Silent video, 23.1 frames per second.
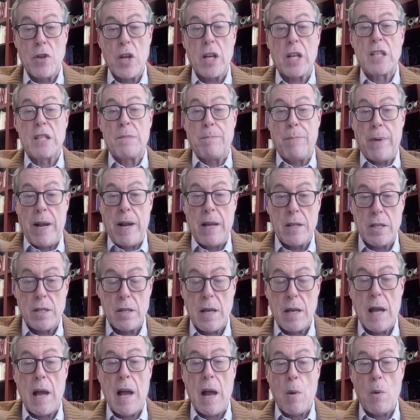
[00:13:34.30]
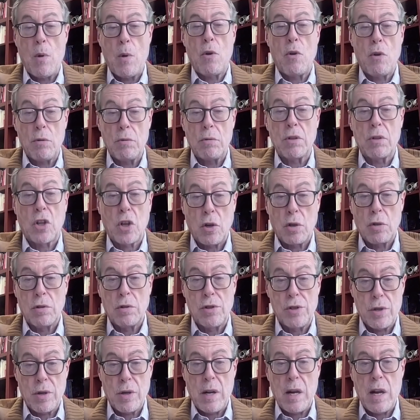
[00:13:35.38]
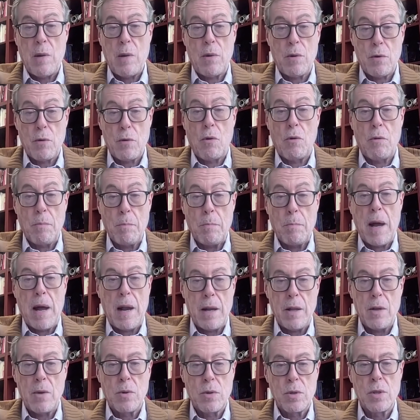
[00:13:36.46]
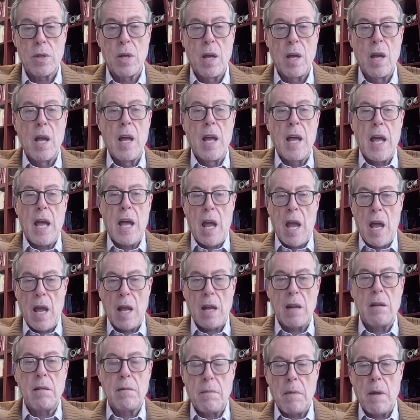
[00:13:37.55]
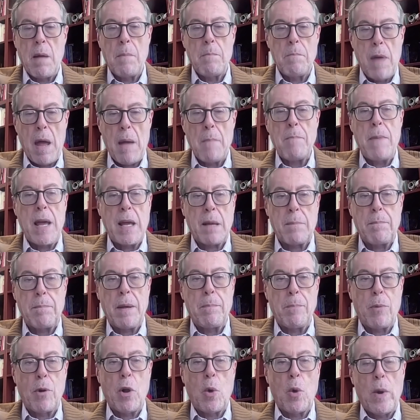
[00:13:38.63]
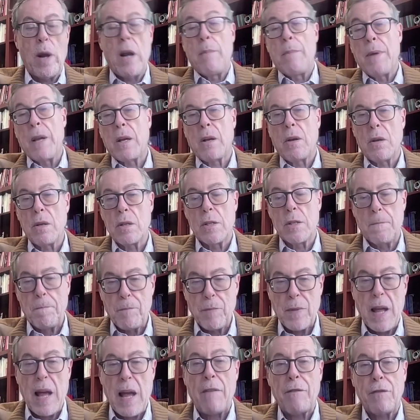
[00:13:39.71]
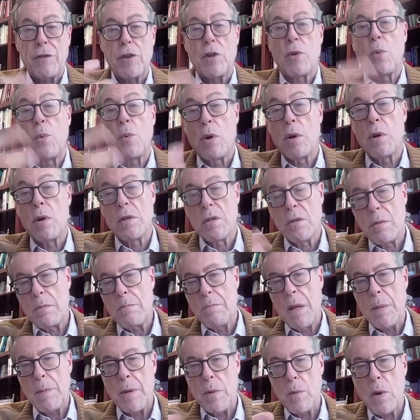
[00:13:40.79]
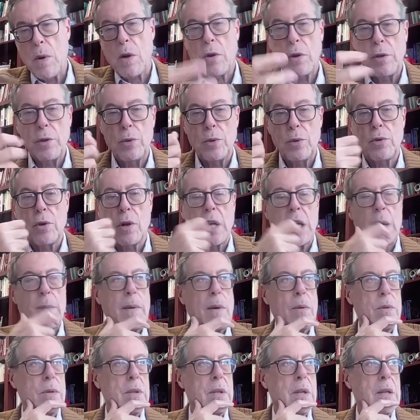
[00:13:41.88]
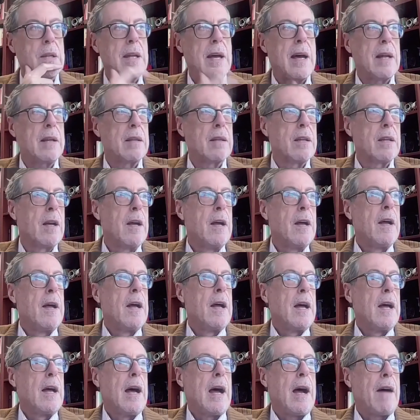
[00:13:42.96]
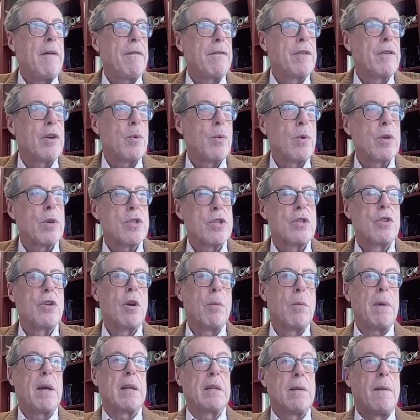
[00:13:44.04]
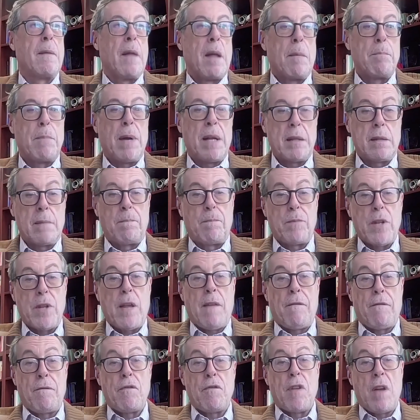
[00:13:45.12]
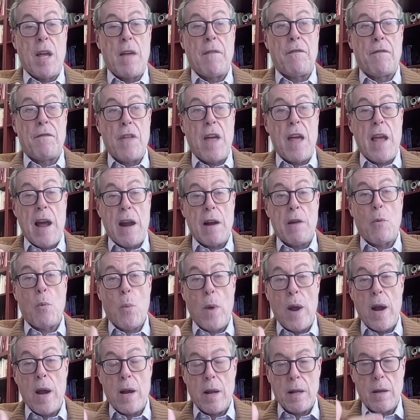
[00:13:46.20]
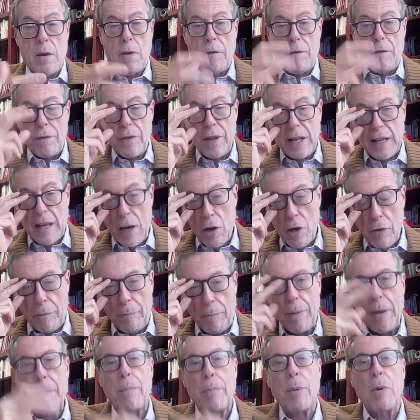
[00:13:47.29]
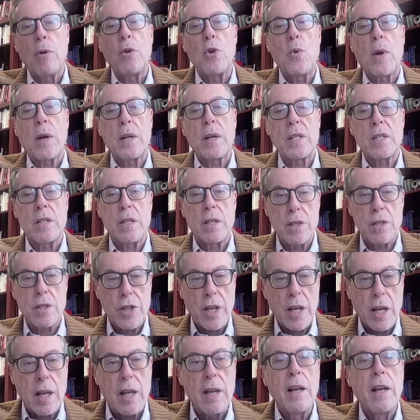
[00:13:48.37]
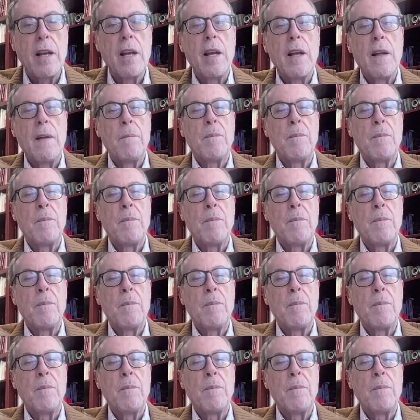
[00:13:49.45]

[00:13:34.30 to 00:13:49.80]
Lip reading: express our own culture and our own values and make people aware, because afterwards, maybe we are going to talk about that afterwards, no? But if they are aware of the kind of people you are searching,